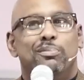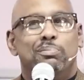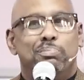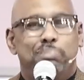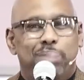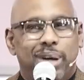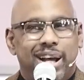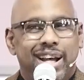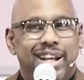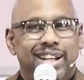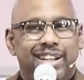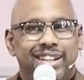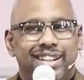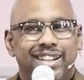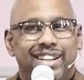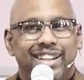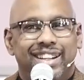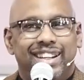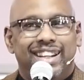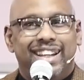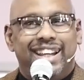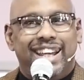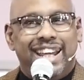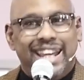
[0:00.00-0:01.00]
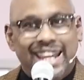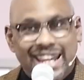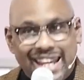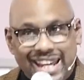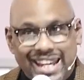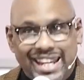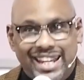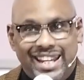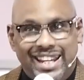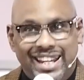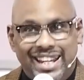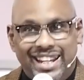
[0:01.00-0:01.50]
But
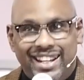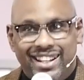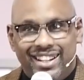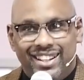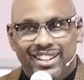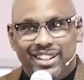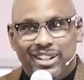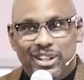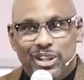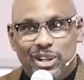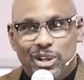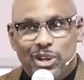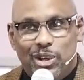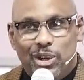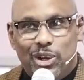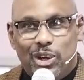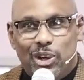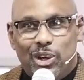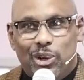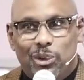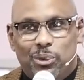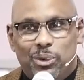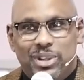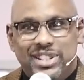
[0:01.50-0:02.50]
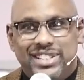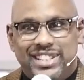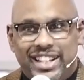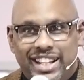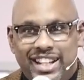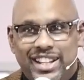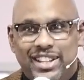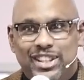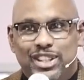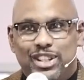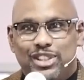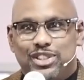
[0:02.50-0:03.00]
he was
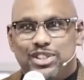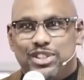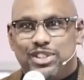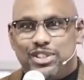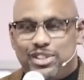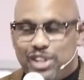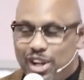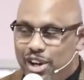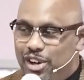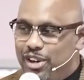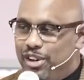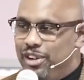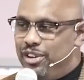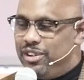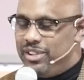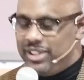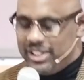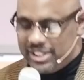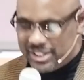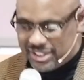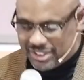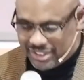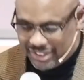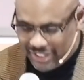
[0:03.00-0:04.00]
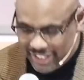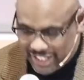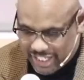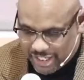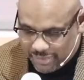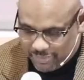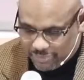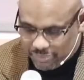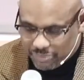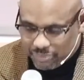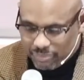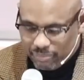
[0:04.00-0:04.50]
in the stern
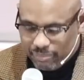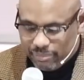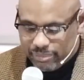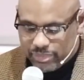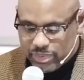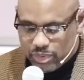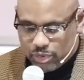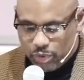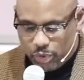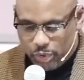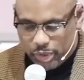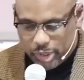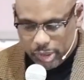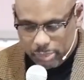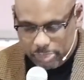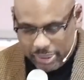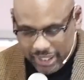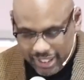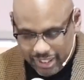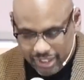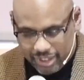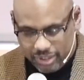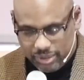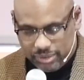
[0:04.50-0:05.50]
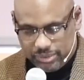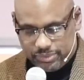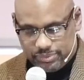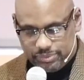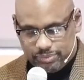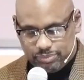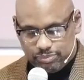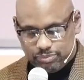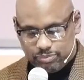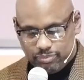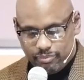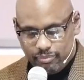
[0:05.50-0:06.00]
asleep on a pillow.
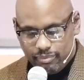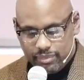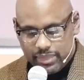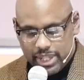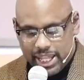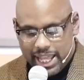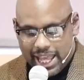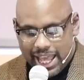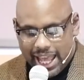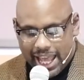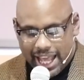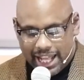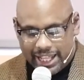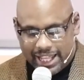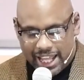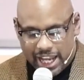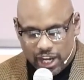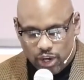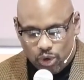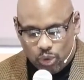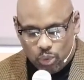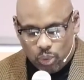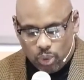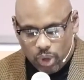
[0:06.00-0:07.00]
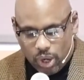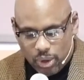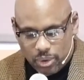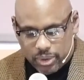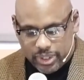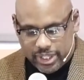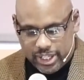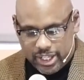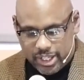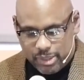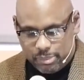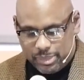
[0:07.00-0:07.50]
And they
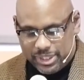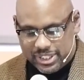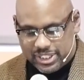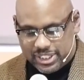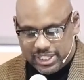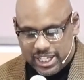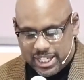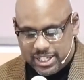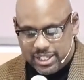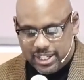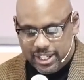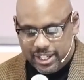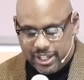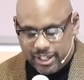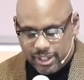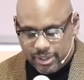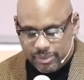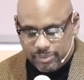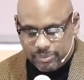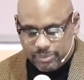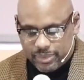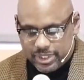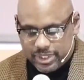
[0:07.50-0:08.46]
awoke him and said to him,